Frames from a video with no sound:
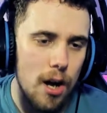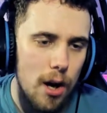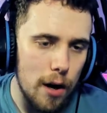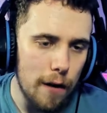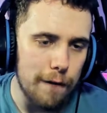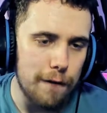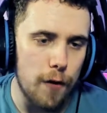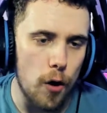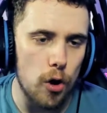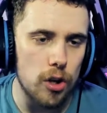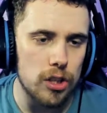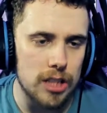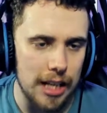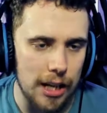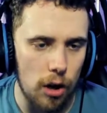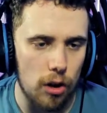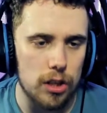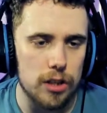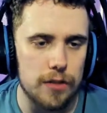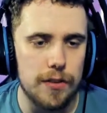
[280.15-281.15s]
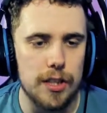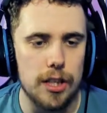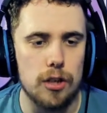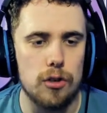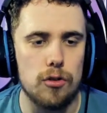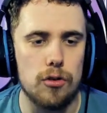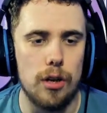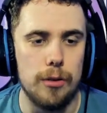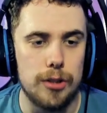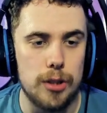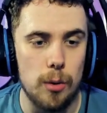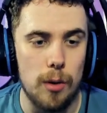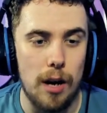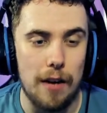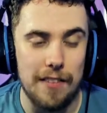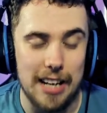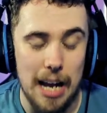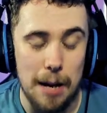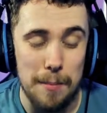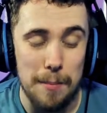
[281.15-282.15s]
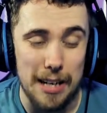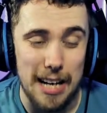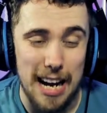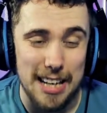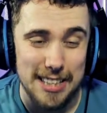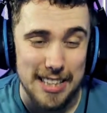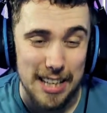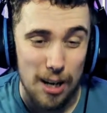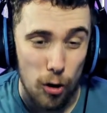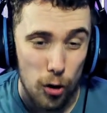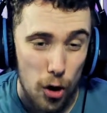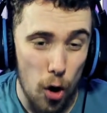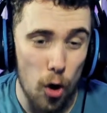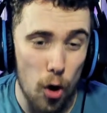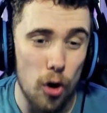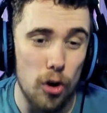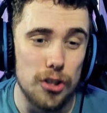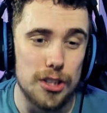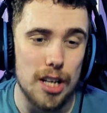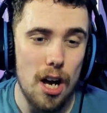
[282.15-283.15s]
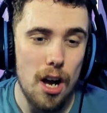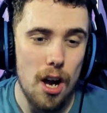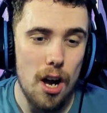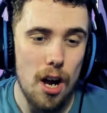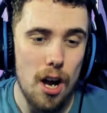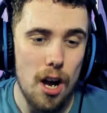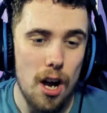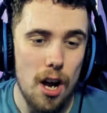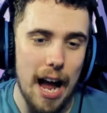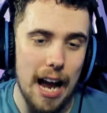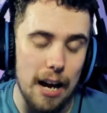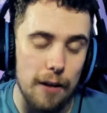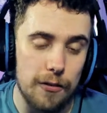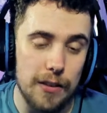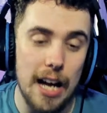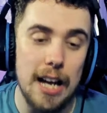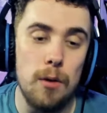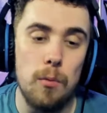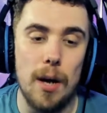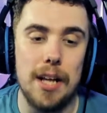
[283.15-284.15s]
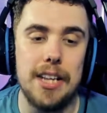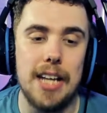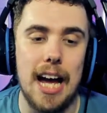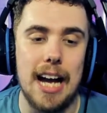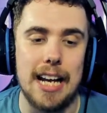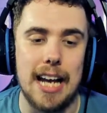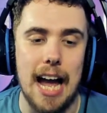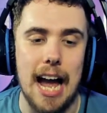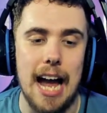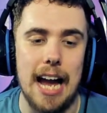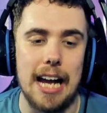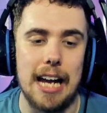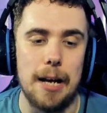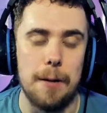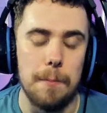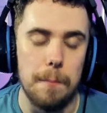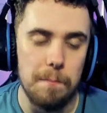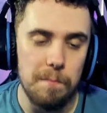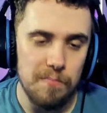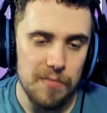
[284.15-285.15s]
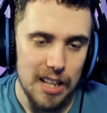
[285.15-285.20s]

Unfortunately, Oxford and Crewe do have a game in hand on us, where if they win their game,